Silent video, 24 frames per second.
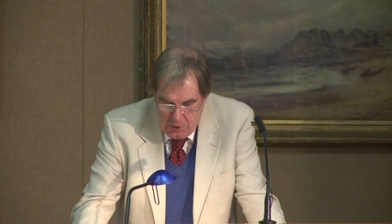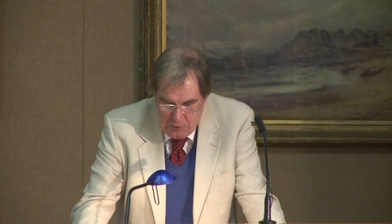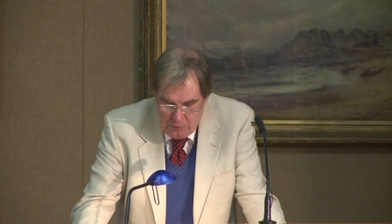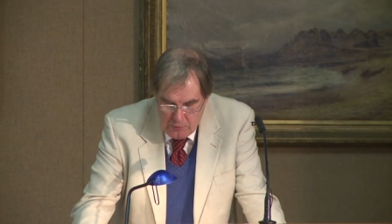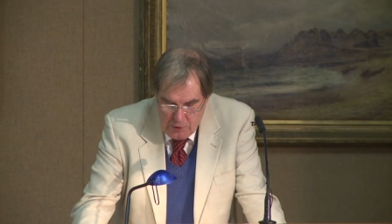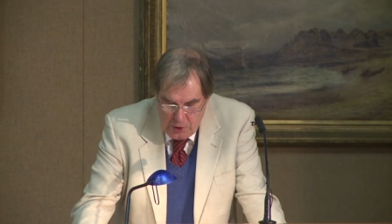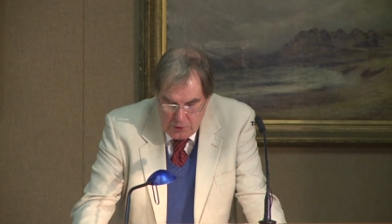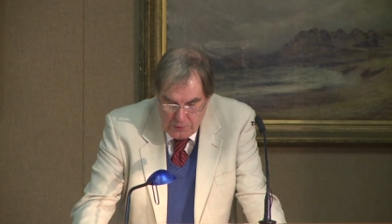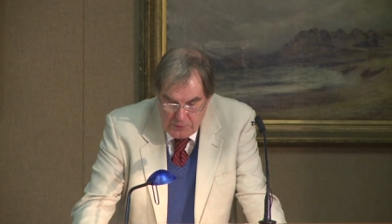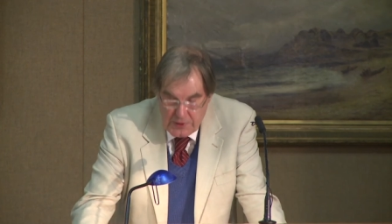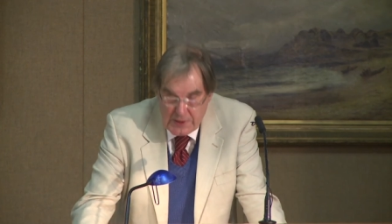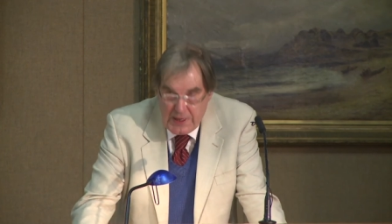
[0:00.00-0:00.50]

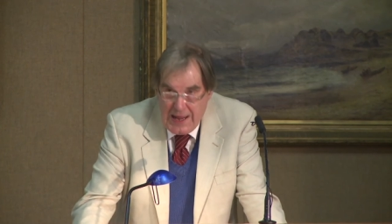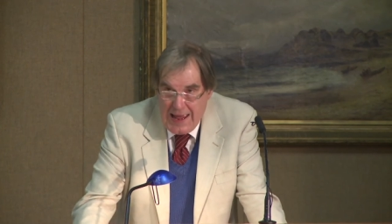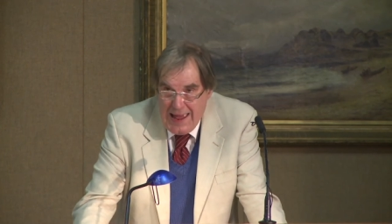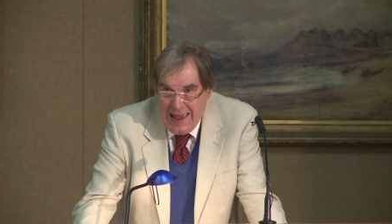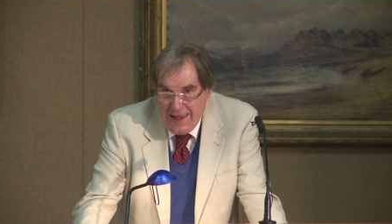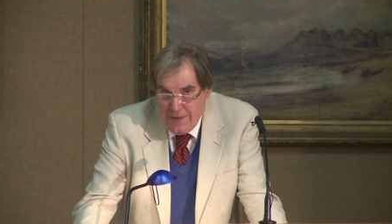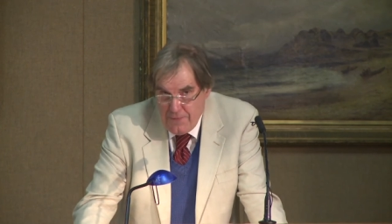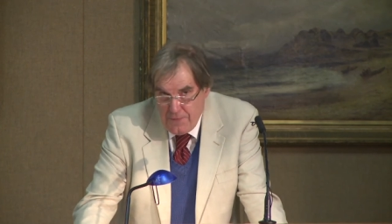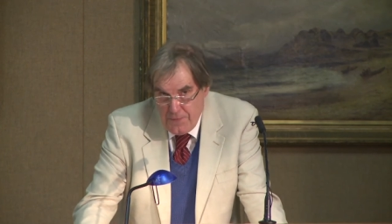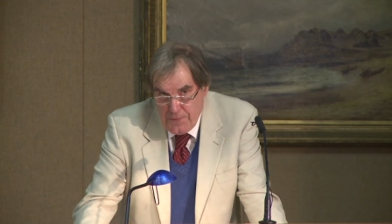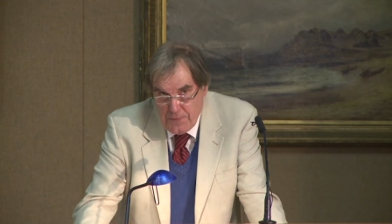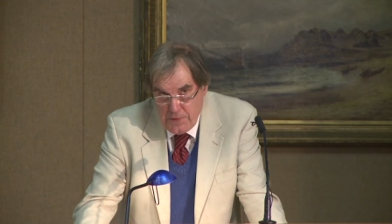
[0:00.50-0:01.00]
wrote that
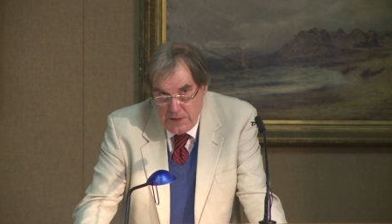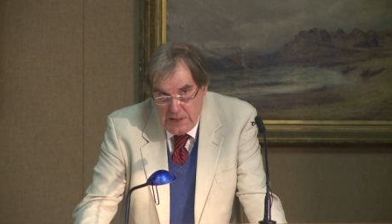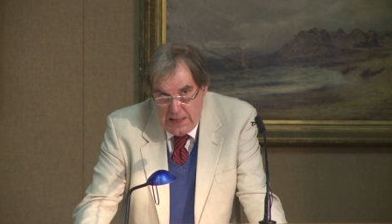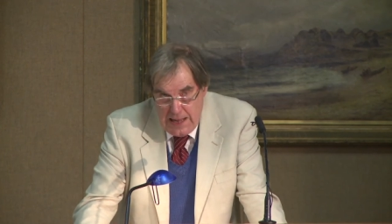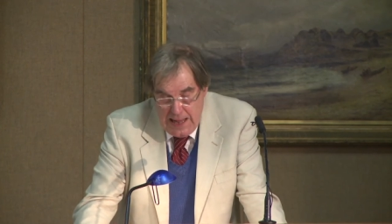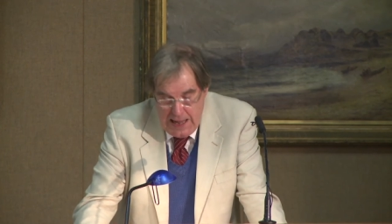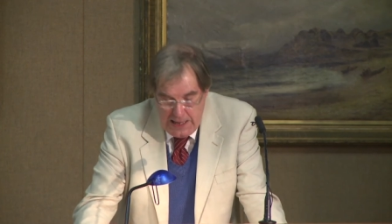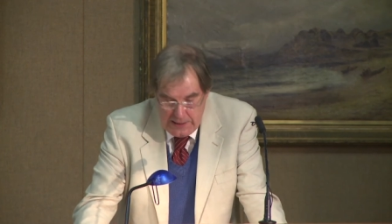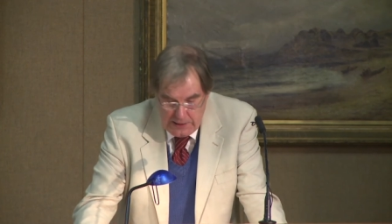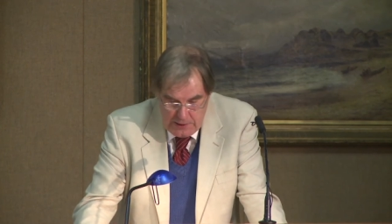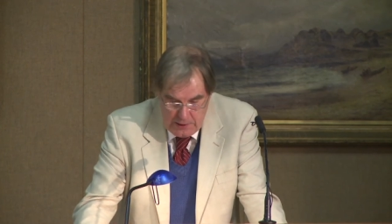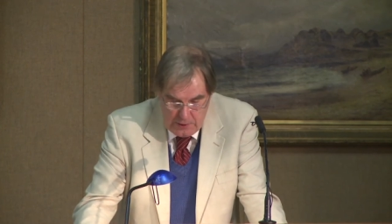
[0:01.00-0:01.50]
every
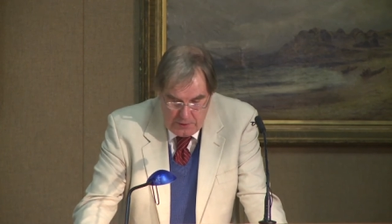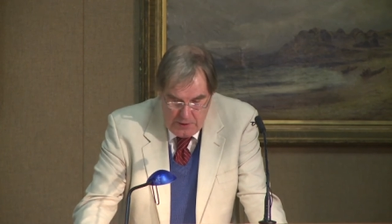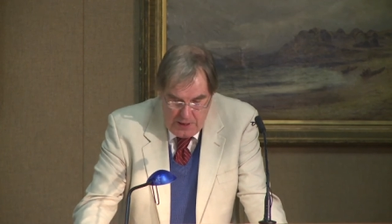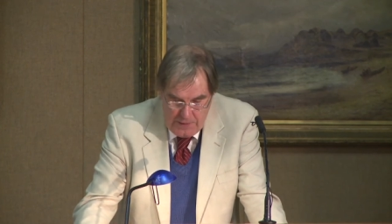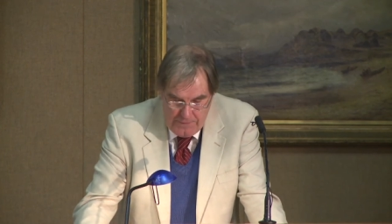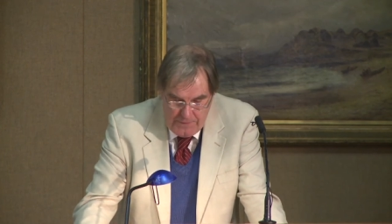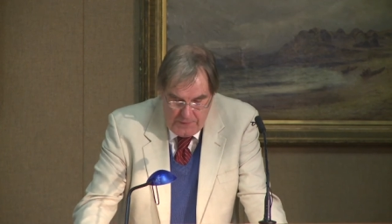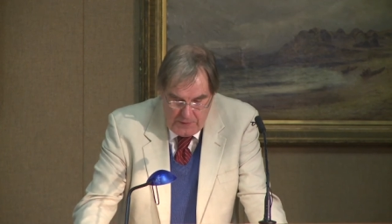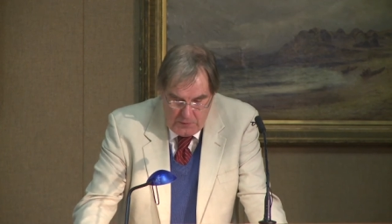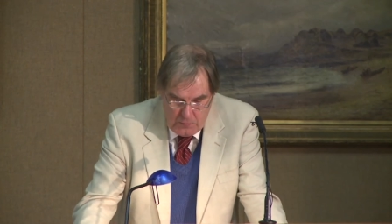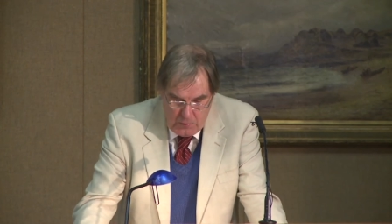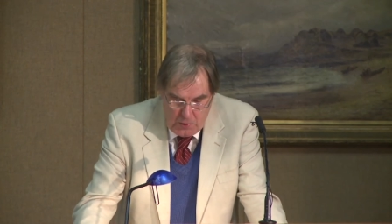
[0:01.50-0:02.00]

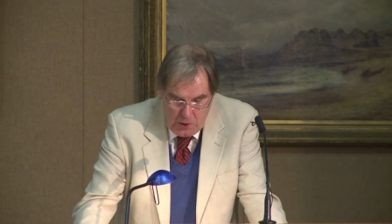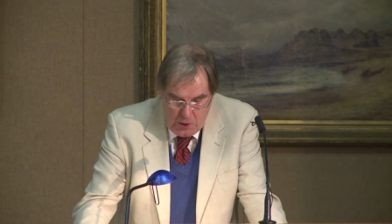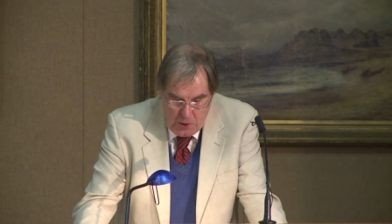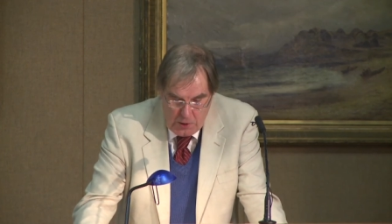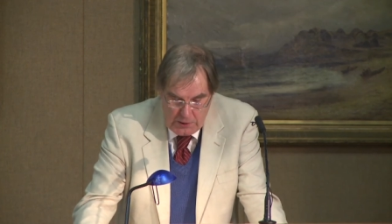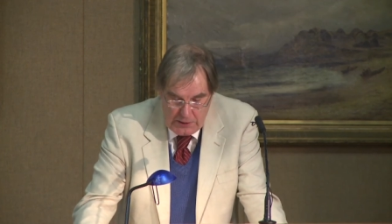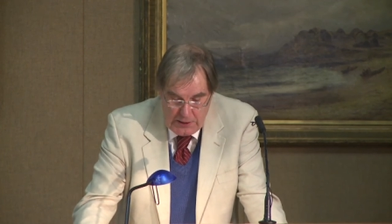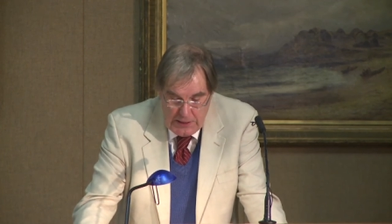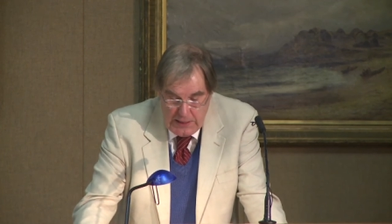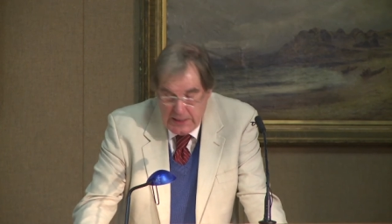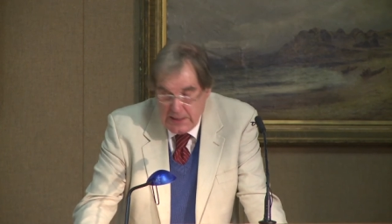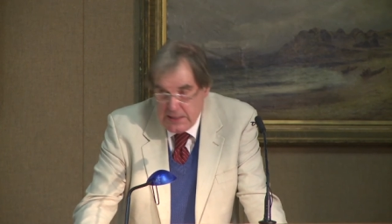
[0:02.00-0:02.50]
hagiographic
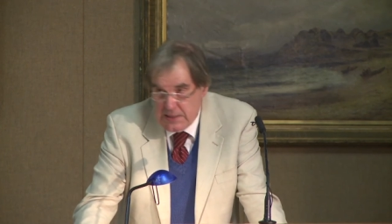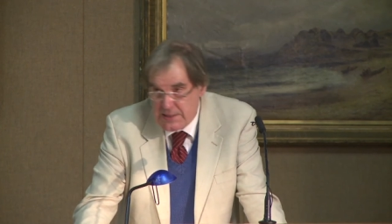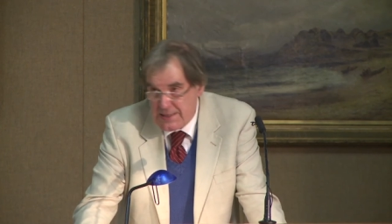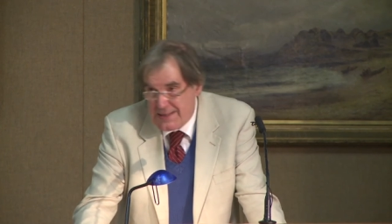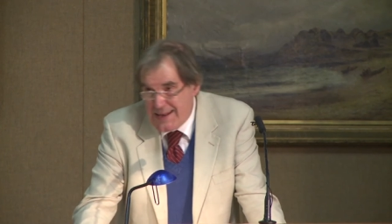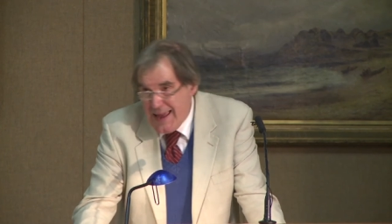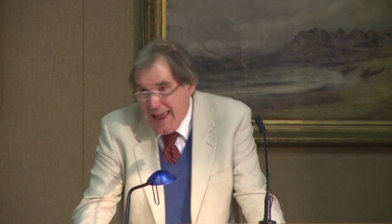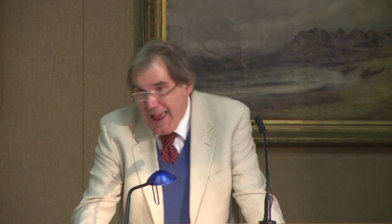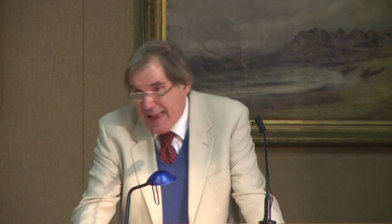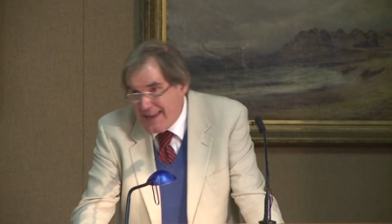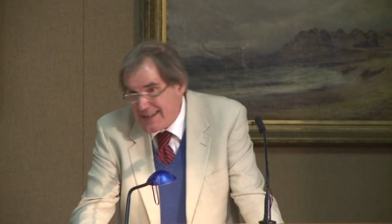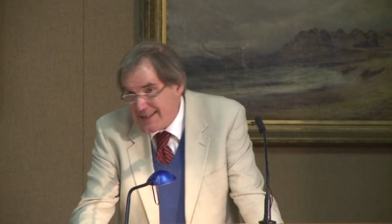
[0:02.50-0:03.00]
work is
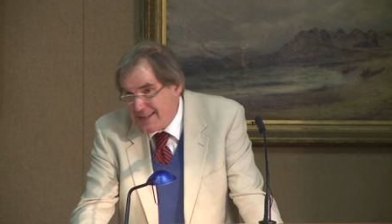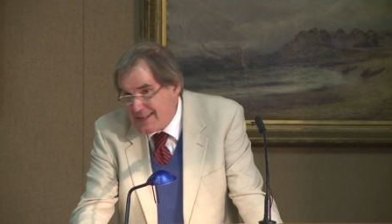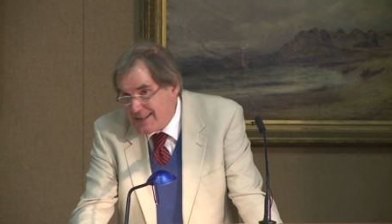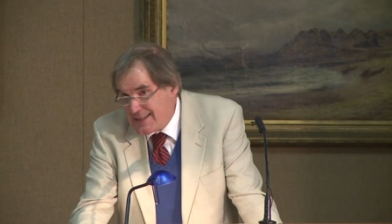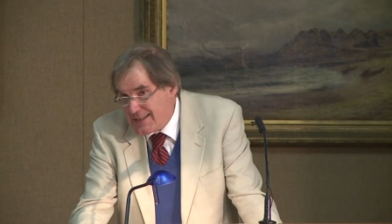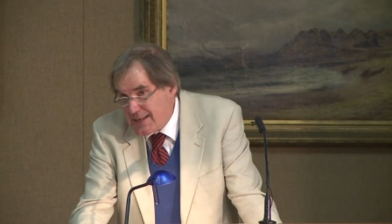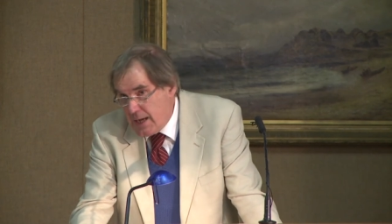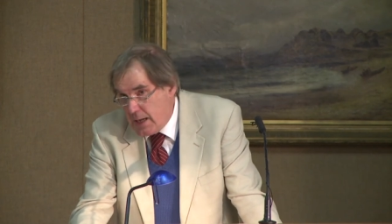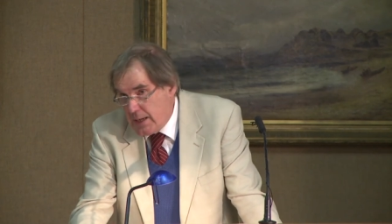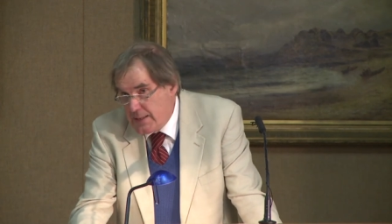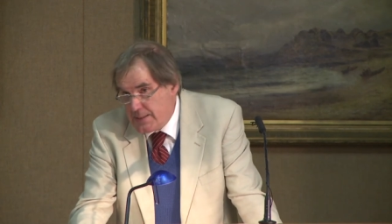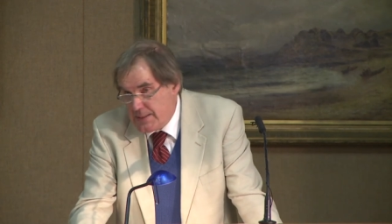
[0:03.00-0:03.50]
an
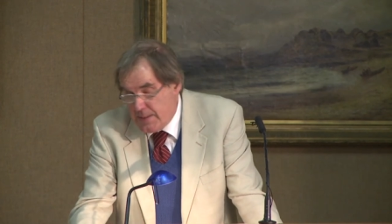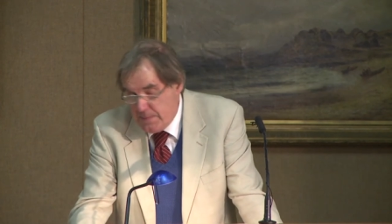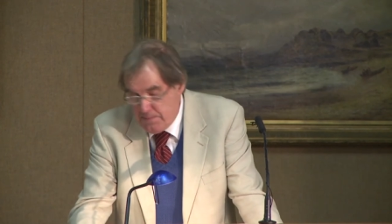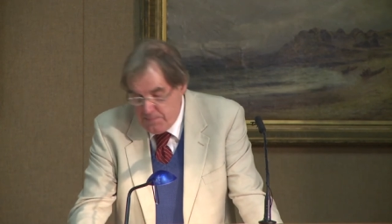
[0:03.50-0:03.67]
exercise